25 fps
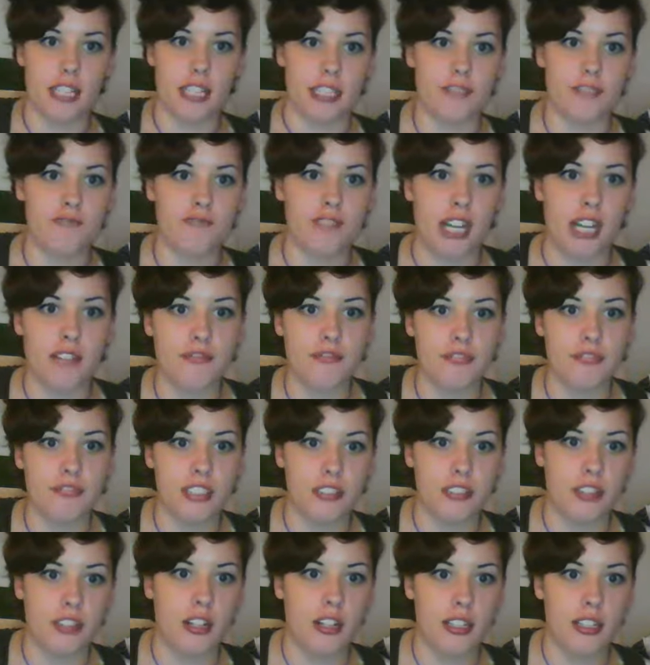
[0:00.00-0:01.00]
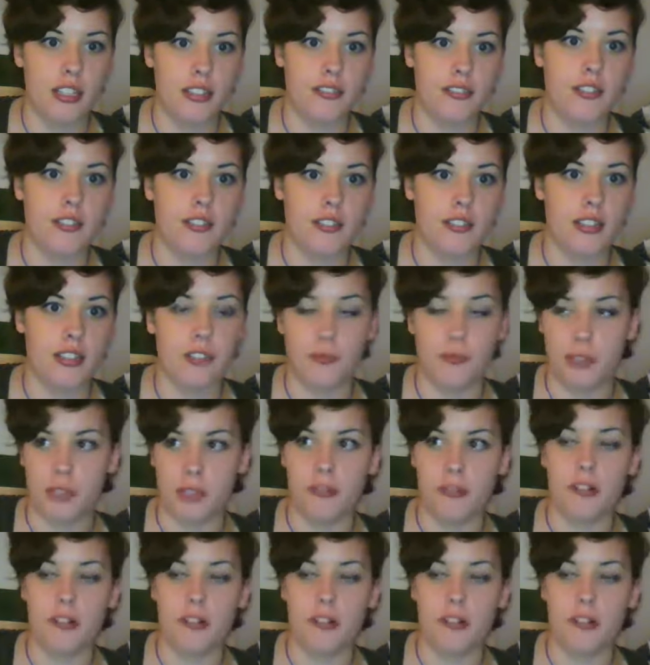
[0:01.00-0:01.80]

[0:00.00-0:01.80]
like, 5 foot tall when they